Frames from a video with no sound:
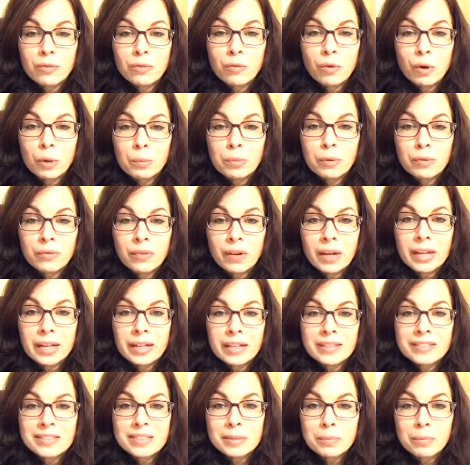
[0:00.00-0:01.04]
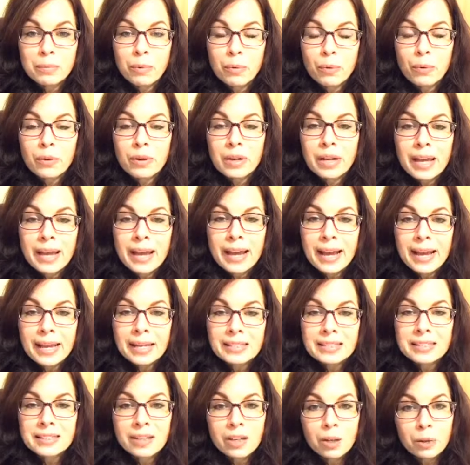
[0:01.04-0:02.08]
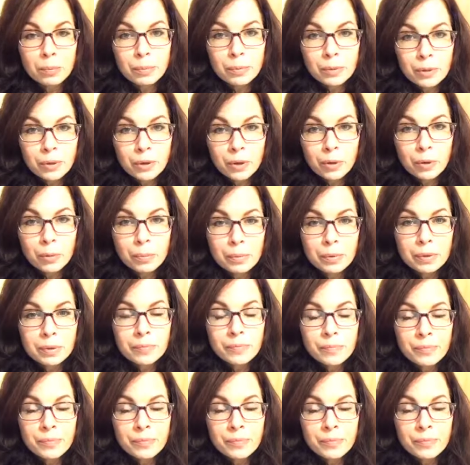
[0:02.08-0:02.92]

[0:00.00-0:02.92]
for providing support, hacks, help, and hope